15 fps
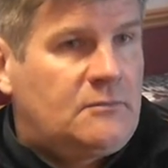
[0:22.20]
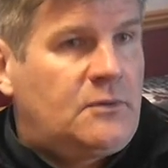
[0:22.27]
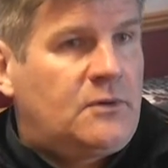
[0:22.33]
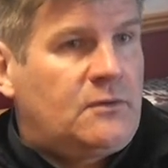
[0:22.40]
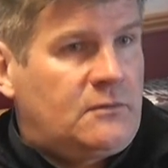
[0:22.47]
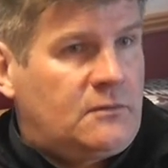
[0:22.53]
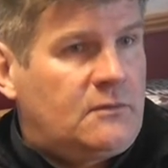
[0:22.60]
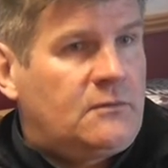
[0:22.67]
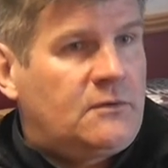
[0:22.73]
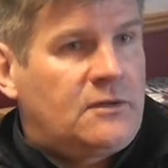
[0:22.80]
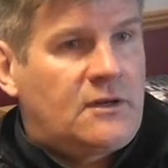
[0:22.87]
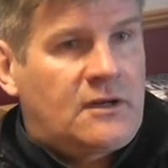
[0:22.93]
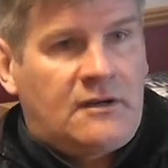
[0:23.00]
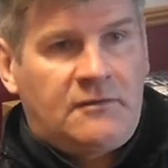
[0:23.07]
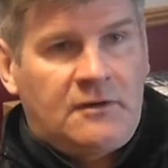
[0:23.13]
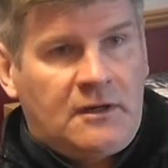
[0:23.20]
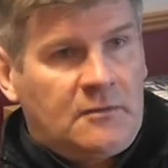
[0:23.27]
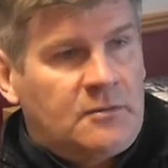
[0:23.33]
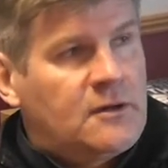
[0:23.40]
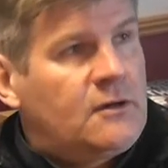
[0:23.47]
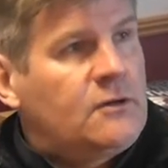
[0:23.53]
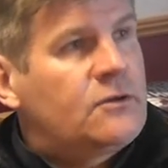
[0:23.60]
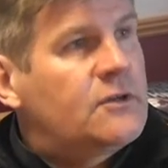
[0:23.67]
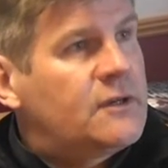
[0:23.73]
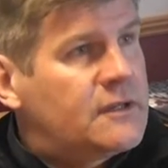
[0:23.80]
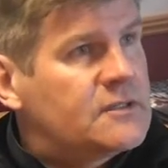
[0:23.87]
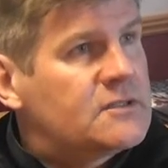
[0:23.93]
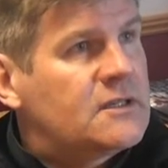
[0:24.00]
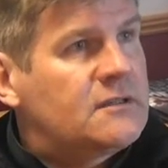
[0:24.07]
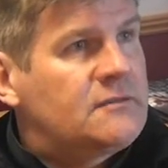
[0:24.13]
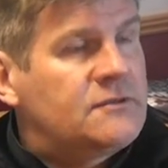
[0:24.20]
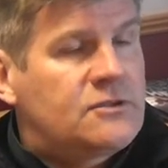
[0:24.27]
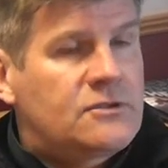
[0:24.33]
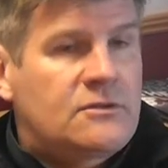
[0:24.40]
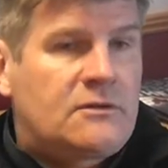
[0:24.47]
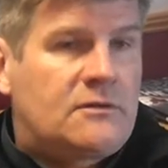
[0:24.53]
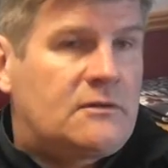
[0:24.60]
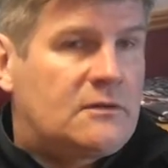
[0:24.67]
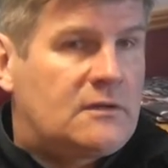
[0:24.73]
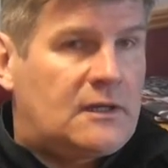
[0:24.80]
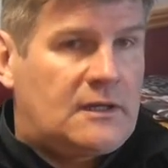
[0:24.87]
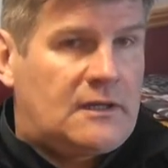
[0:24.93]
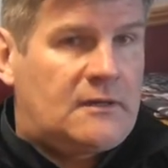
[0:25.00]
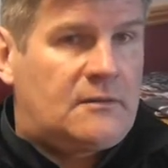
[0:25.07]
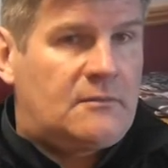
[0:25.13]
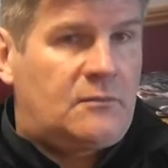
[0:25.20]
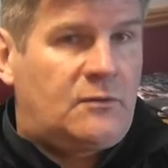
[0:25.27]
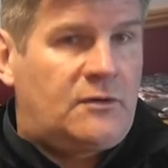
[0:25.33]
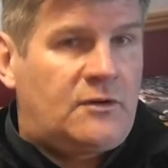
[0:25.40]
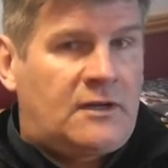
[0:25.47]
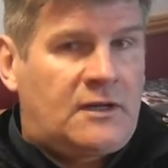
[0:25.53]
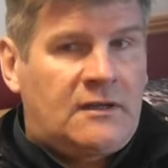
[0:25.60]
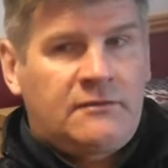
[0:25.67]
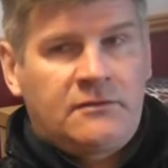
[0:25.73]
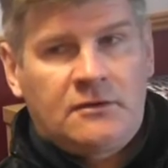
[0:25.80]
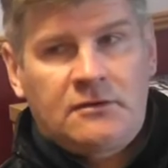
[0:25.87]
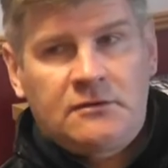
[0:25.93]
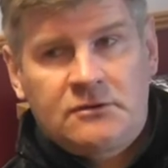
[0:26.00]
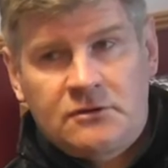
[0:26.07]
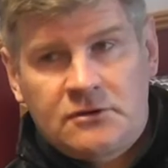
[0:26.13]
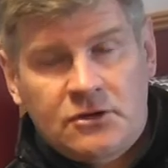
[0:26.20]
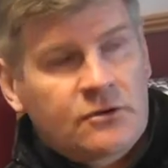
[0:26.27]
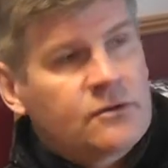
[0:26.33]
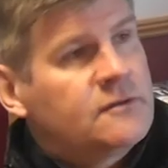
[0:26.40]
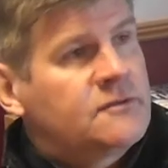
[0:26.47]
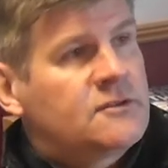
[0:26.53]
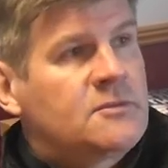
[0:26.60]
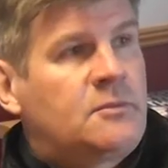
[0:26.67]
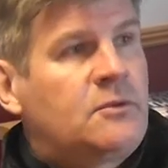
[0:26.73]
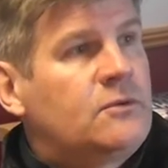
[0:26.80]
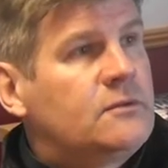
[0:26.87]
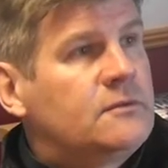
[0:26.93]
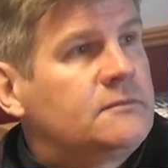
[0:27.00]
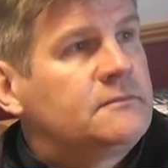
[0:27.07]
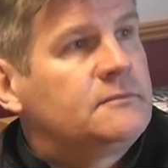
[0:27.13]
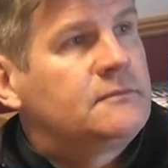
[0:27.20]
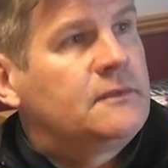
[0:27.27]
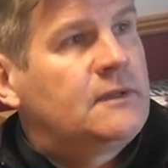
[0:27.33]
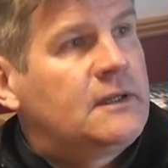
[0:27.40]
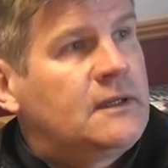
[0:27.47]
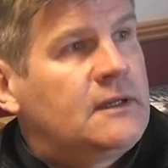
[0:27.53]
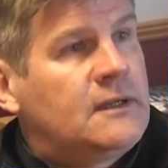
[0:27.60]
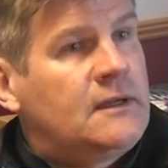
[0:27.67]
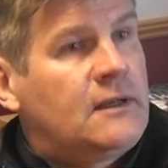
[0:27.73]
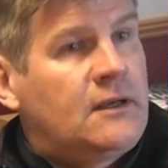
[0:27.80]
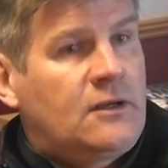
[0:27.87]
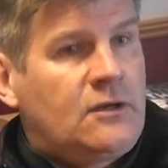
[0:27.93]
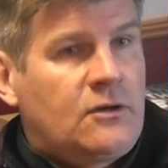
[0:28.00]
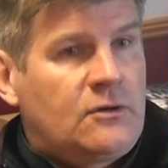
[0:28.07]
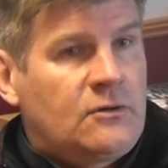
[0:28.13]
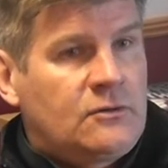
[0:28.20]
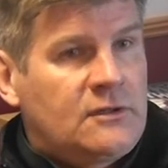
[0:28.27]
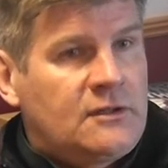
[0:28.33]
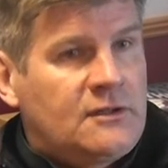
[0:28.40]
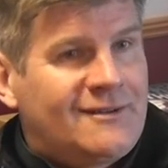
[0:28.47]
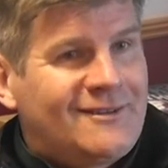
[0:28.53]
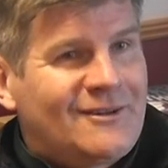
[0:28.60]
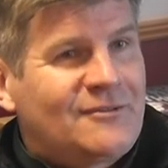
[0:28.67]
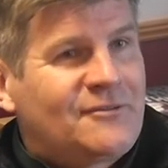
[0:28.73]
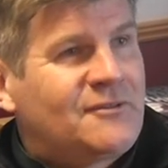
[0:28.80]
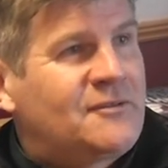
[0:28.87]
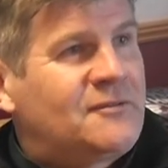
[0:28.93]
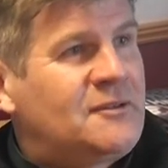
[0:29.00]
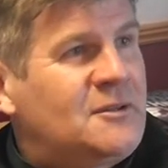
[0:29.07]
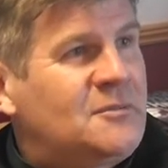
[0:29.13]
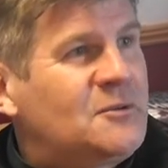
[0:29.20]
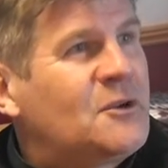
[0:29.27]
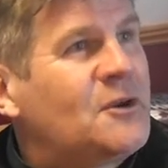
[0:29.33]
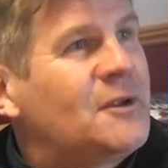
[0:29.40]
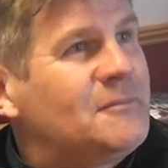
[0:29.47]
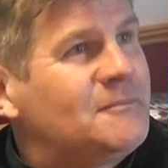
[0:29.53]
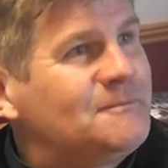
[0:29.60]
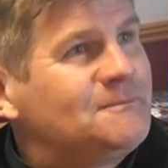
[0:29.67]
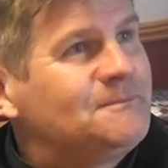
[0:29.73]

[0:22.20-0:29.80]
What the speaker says: but we've got to have a little bit of luck on our side for sure. We've got to have a ton of support, not only off the field but on it.